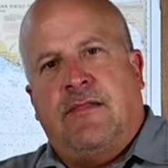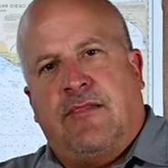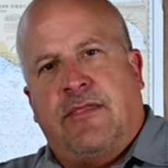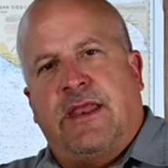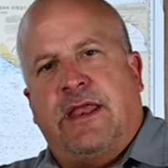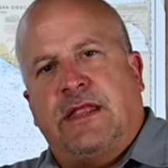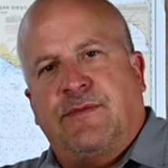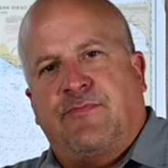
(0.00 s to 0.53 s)

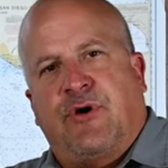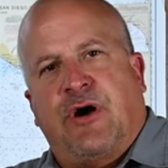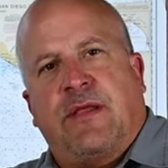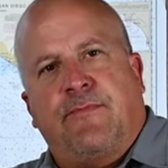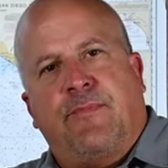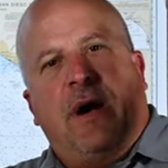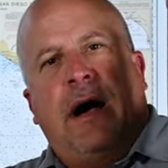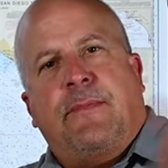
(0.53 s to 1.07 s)
let it hit the
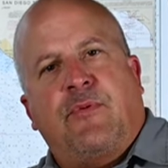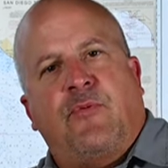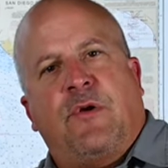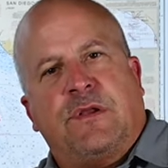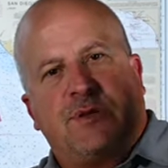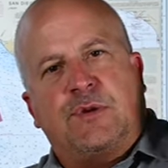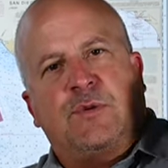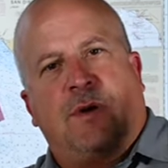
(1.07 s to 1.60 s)
bottom, pop it
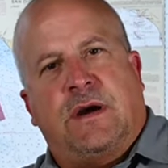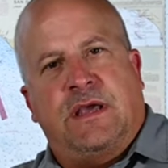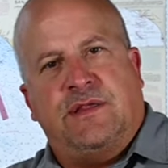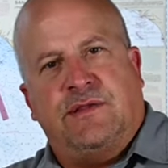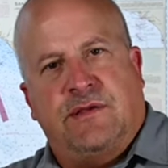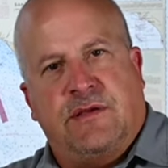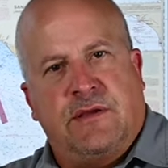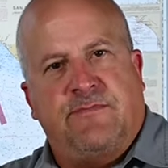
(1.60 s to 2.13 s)
once or
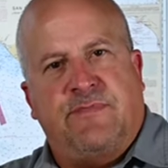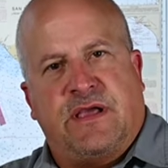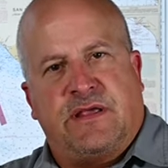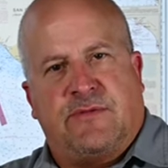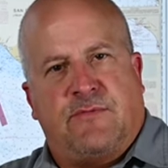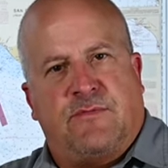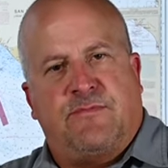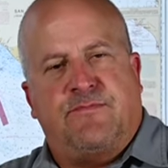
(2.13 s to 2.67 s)
twice,
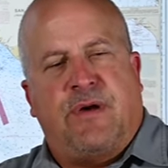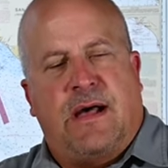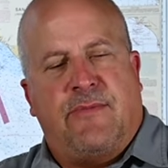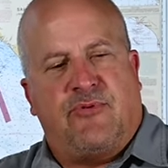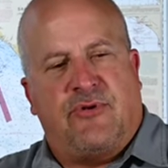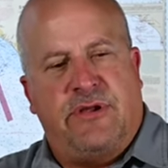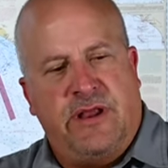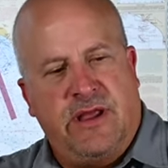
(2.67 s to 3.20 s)
big pop
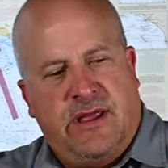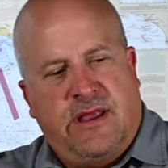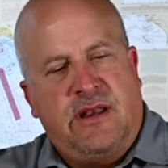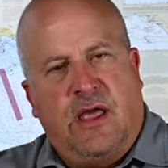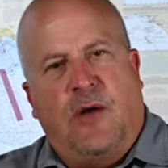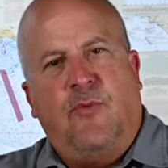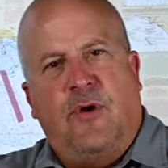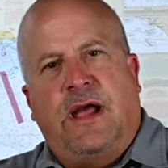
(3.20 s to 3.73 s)
the rock.
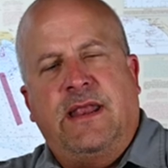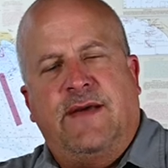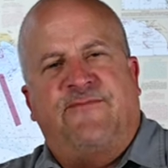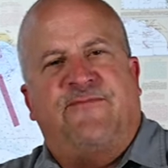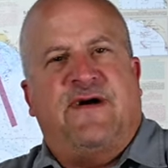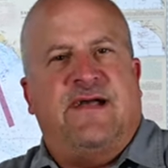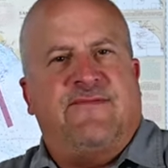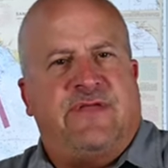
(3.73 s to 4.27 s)
They'll wind
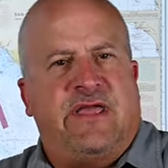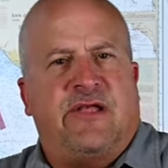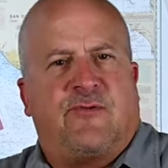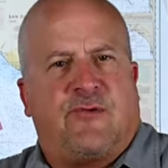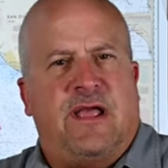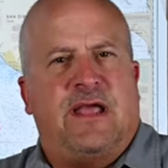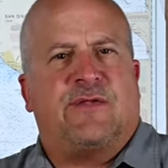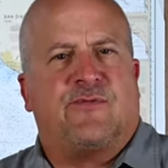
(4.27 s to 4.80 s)
up five, ten
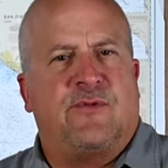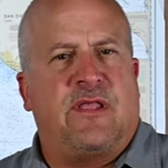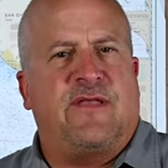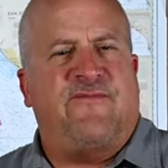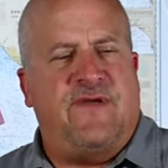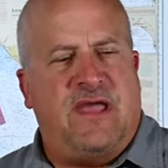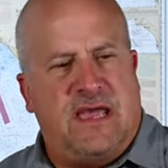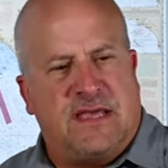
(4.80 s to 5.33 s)
cranks really
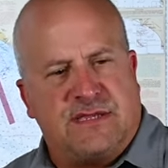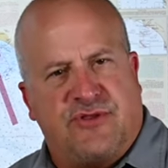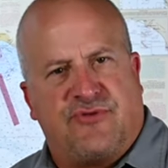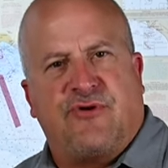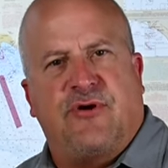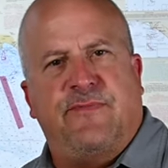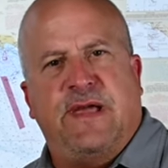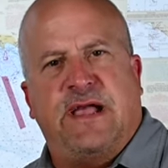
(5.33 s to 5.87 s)
fast and
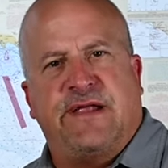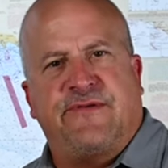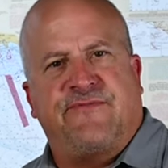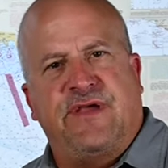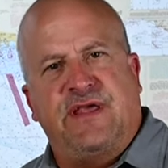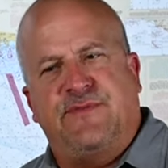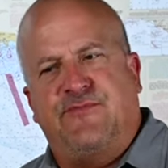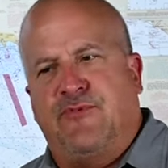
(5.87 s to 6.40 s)
throw it back at
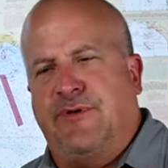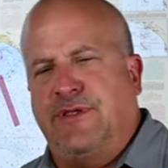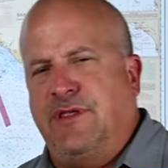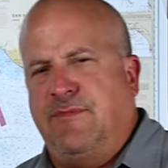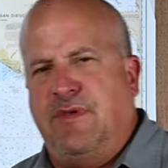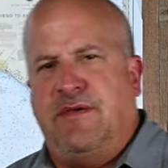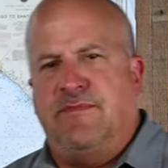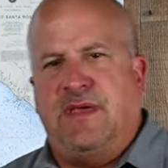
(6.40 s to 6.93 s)
free spool. Wouldn't
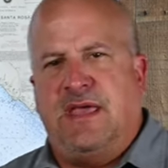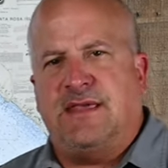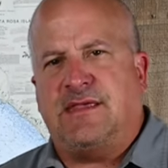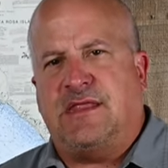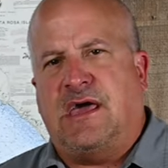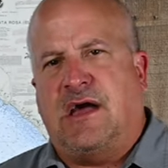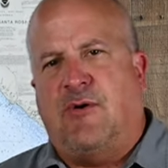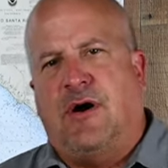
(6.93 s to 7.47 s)
you be amazed
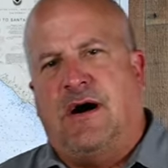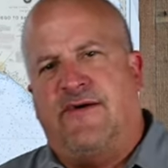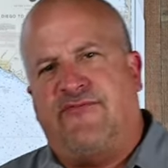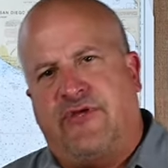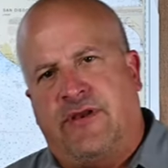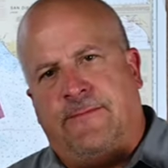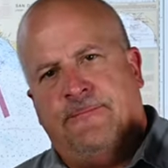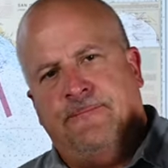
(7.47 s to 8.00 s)
at how
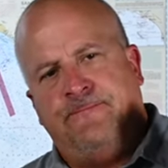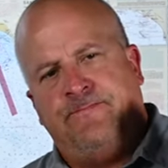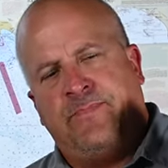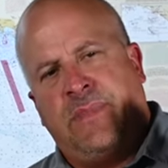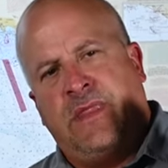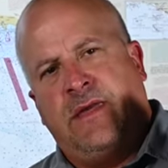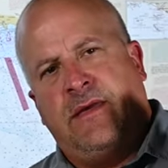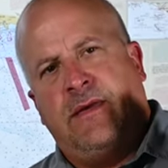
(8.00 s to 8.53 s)
often
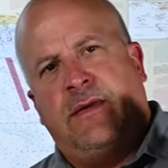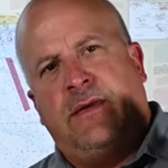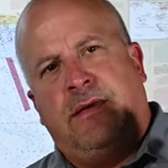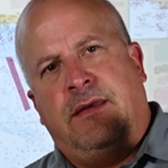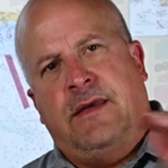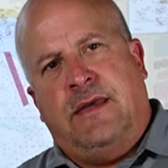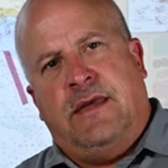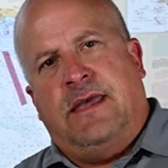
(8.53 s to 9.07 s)

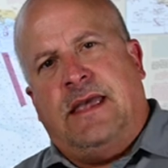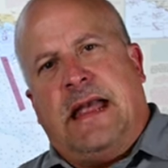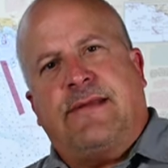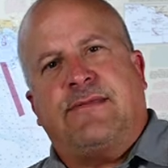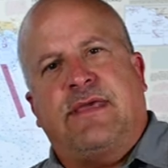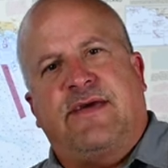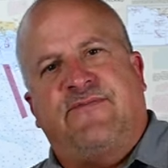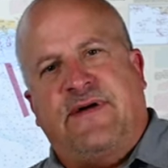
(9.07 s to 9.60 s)

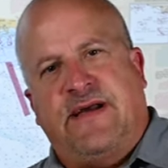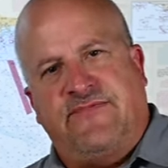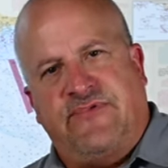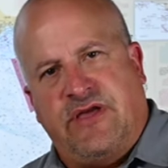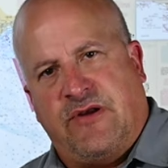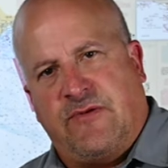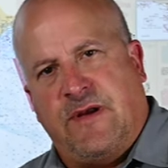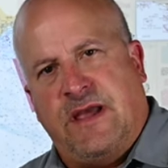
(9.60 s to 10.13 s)
after that five,
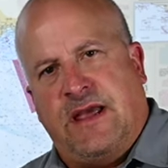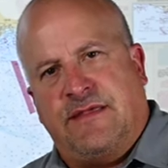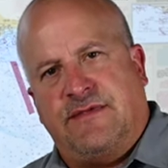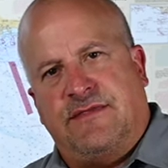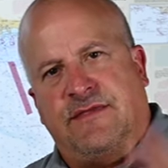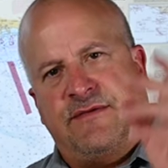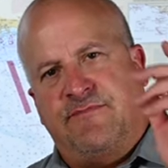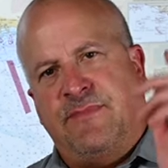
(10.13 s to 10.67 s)
ten cranks,
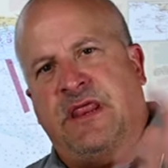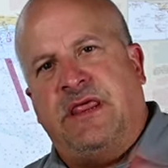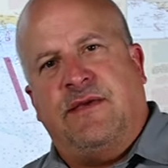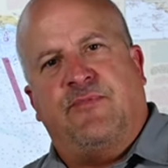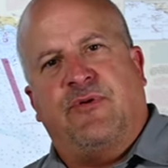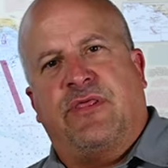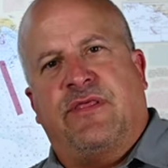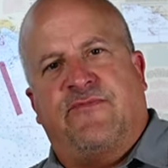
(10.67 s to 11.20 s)
the minute you
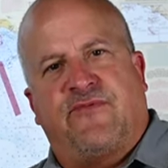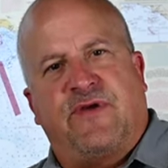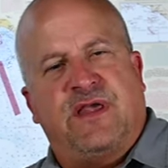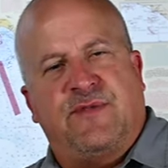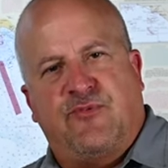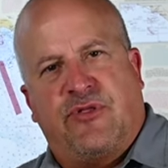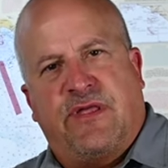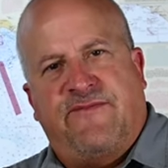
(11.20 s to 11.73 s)
put it in free
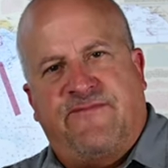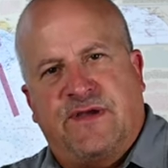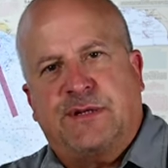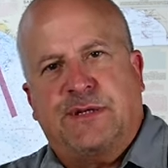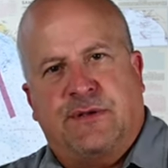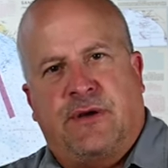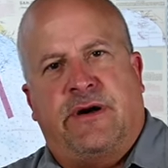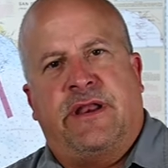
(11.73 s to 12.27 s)
spool, that fish
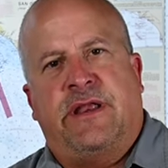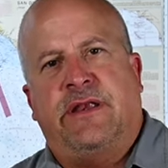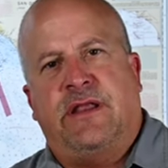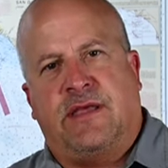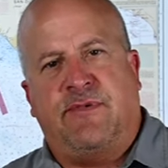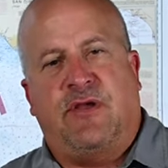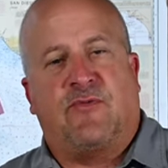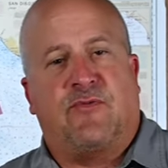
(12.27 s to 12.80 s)
is on it. It
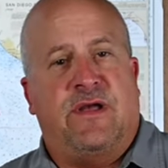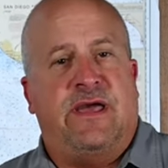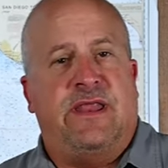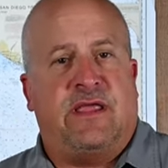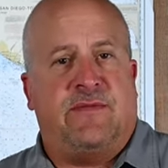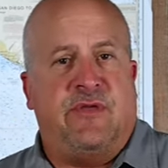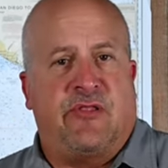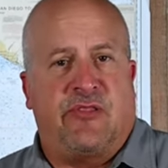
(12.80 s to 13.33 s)
could be a red,
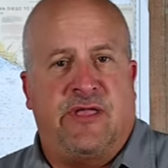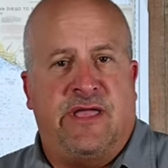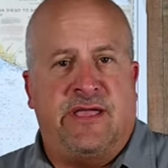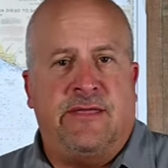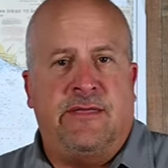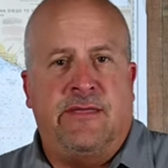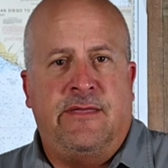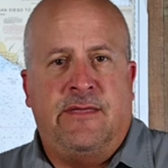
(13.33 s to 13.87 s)
it could be a ling.